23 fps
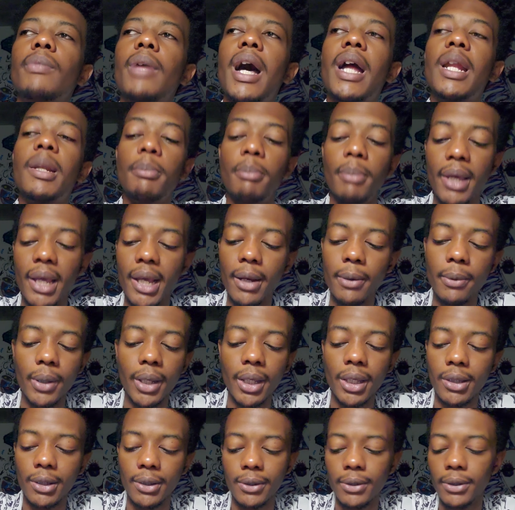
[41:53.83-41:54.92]

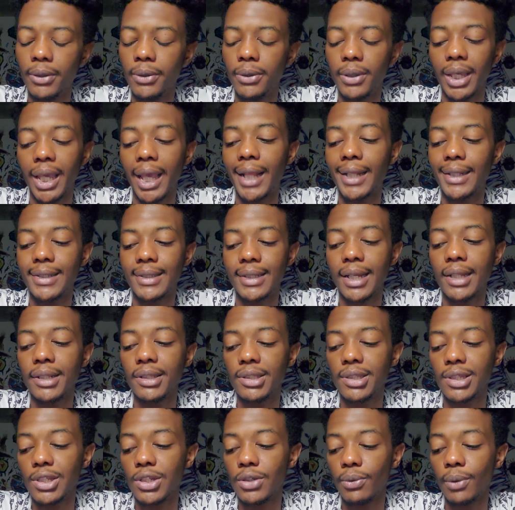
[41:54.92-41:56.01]
unbearing. You can't stand
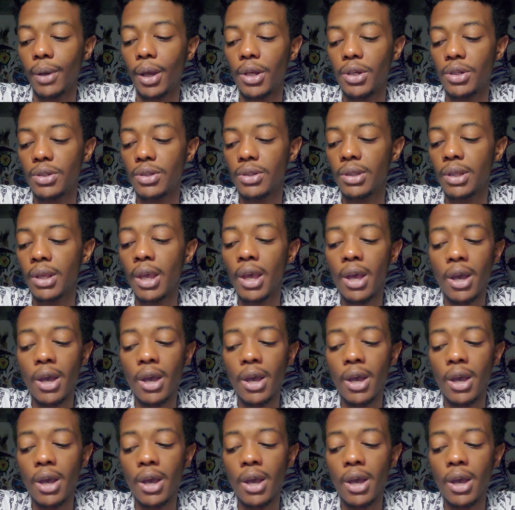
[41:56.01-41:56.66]
situations,